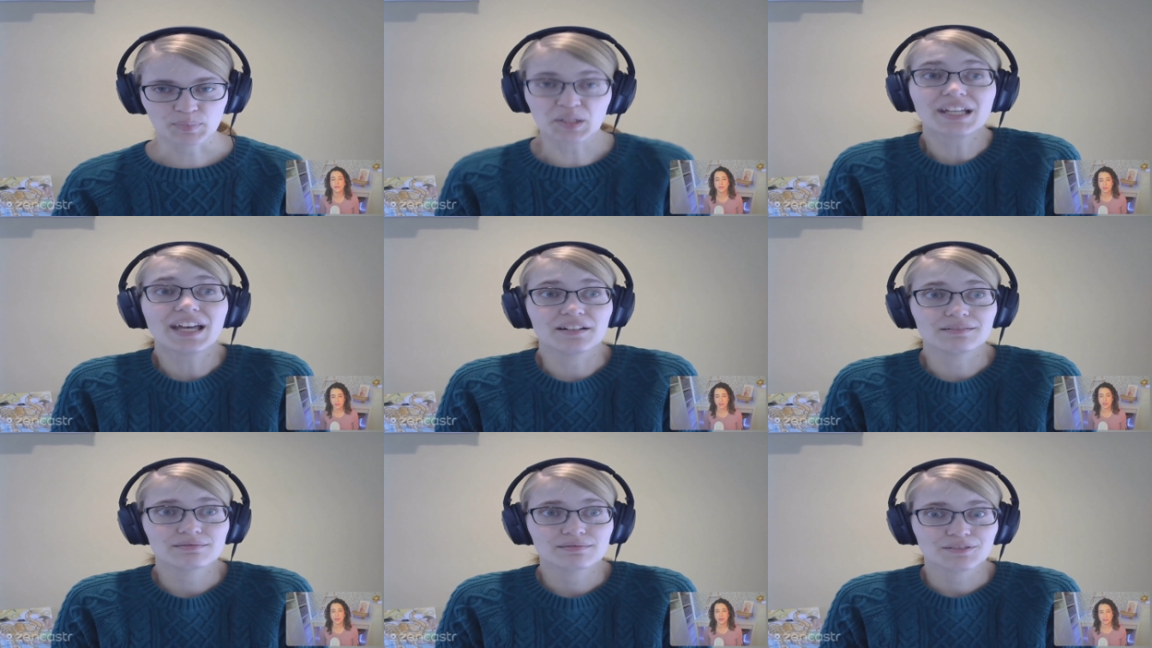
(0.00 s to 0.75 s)
But
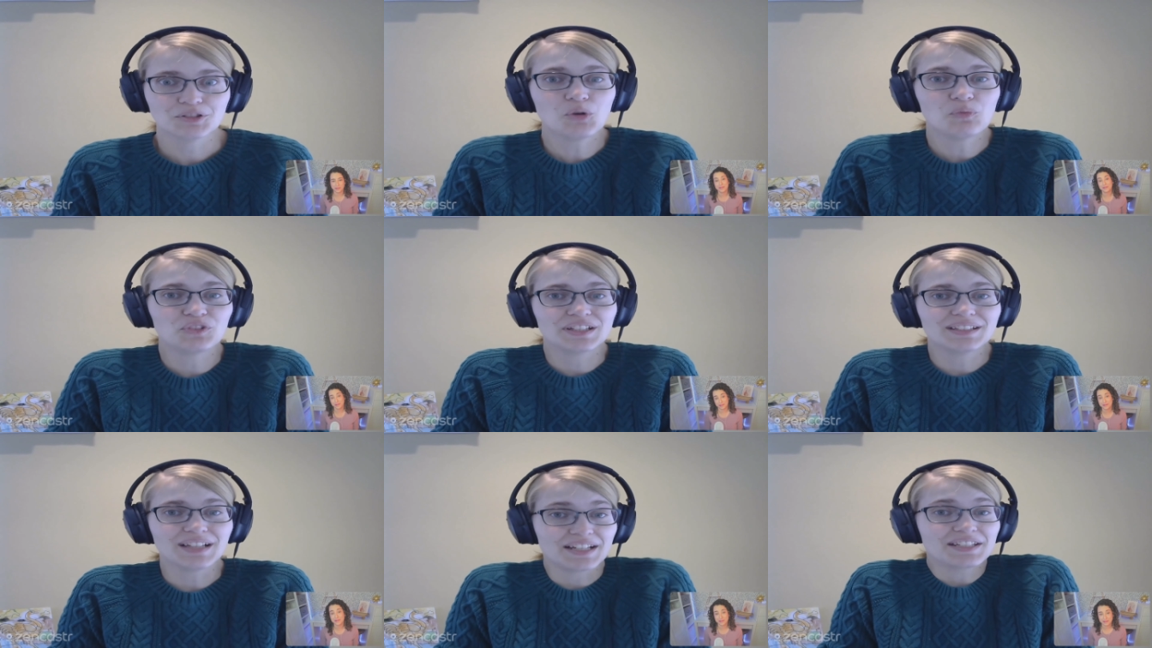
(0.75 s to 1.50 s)
again,
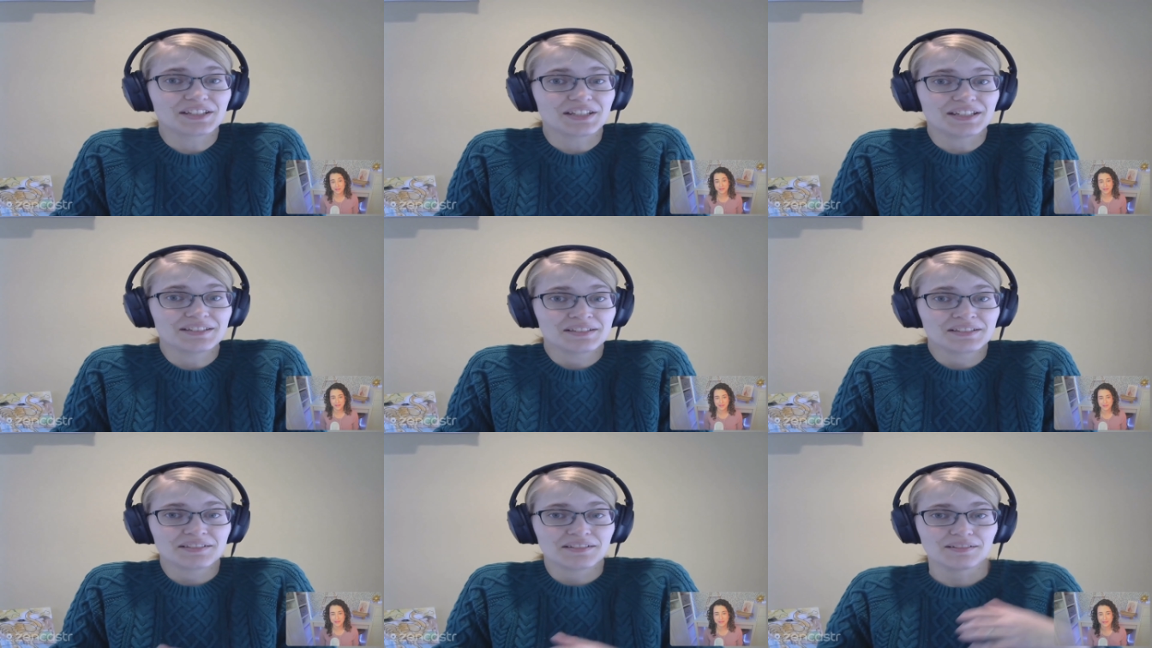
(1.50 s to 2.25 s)
hopefully, ideally,
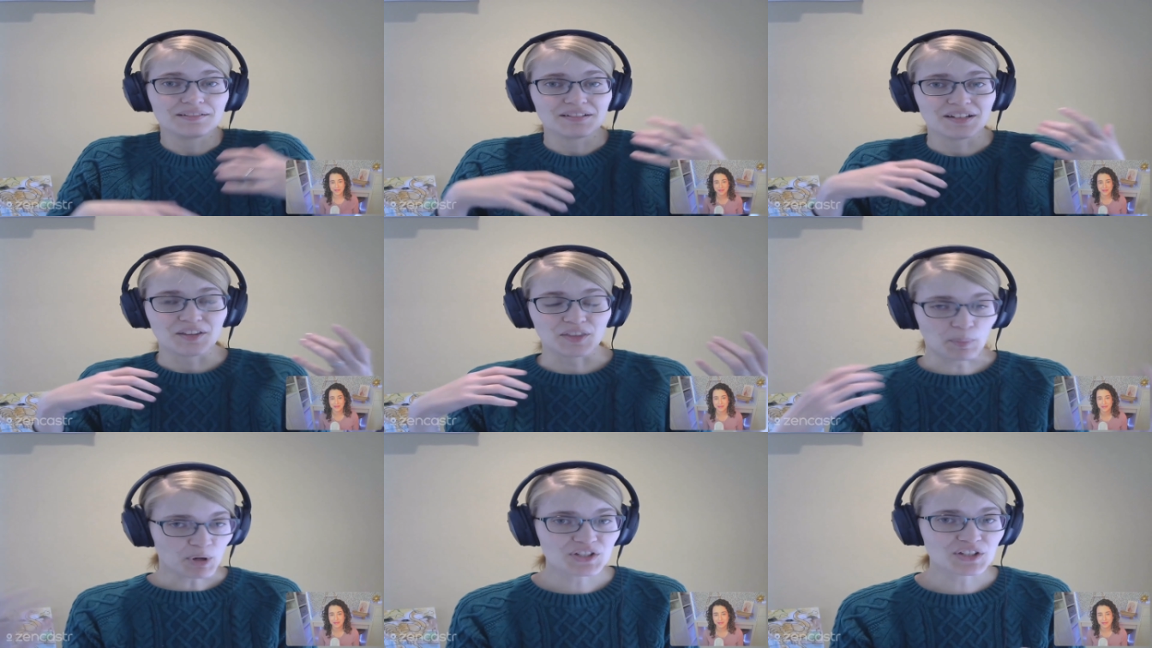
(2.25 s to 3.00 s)

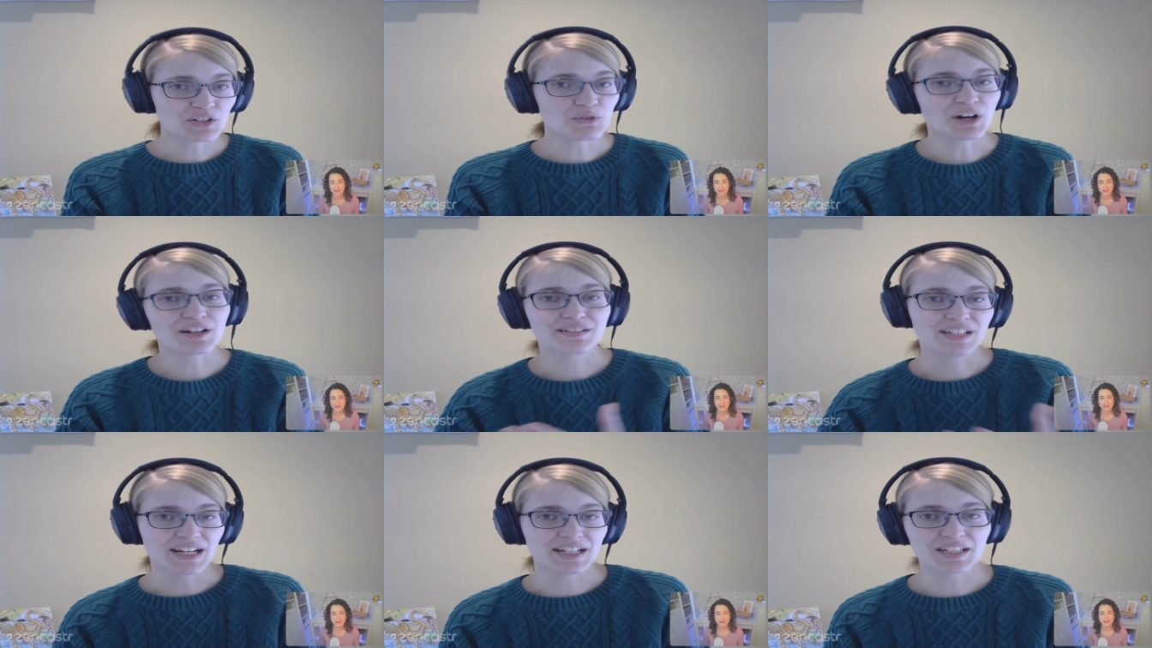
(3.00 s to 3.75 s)
the person you are
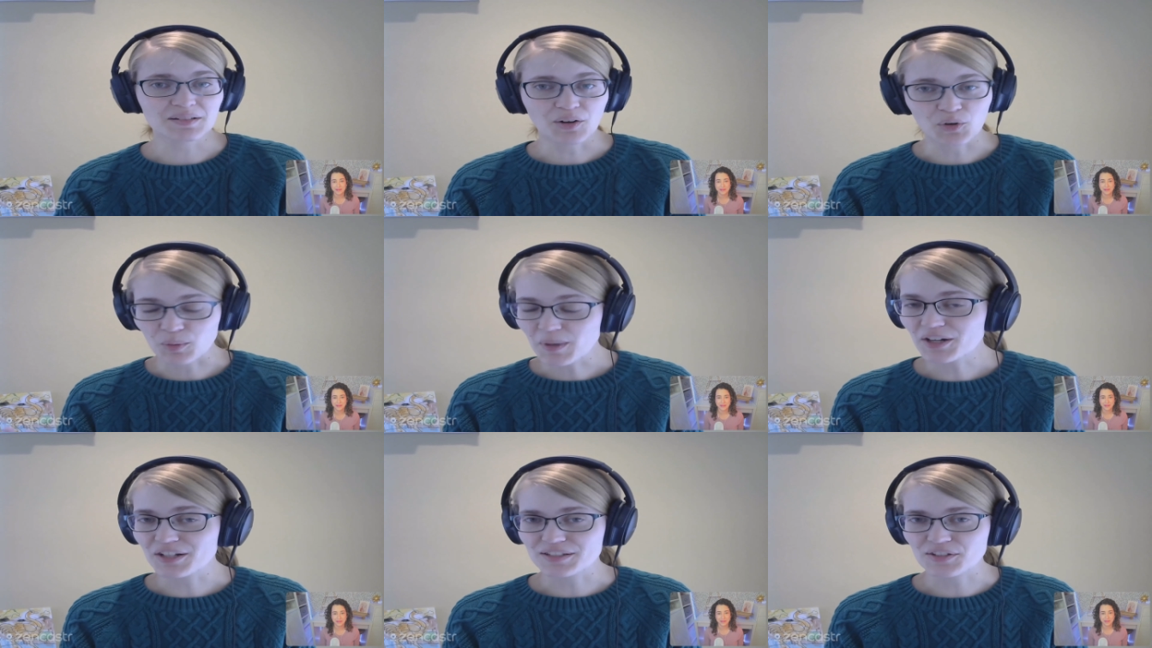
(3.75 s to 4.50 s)
dating or
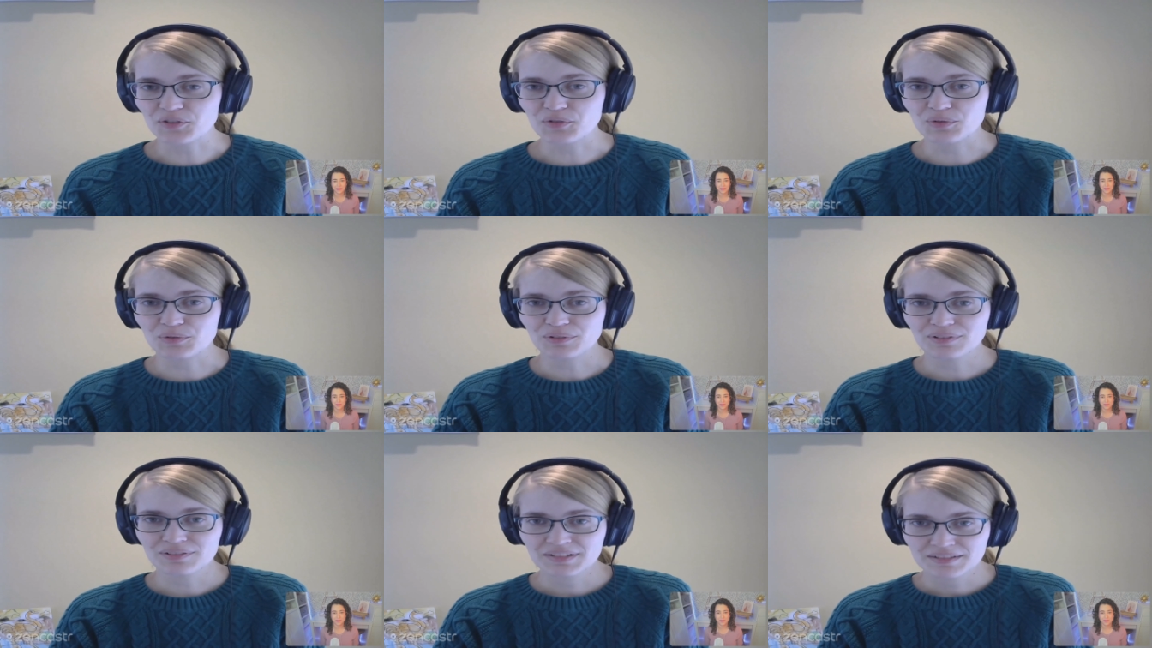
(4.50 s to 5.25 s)
married to,
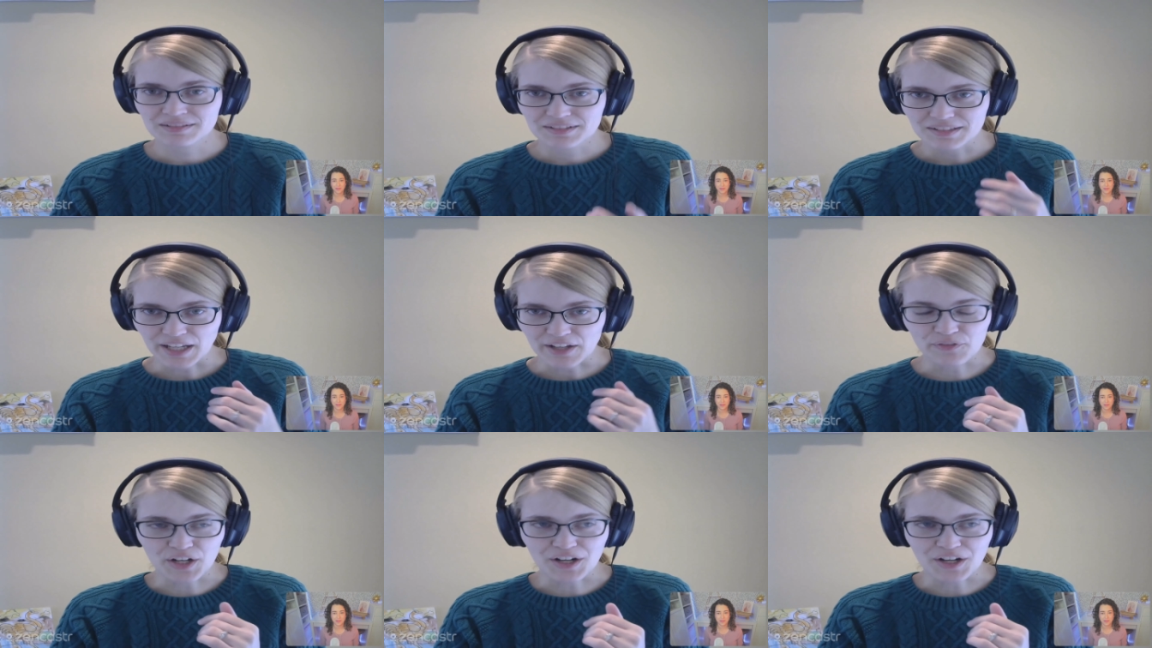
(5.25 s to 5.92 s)
if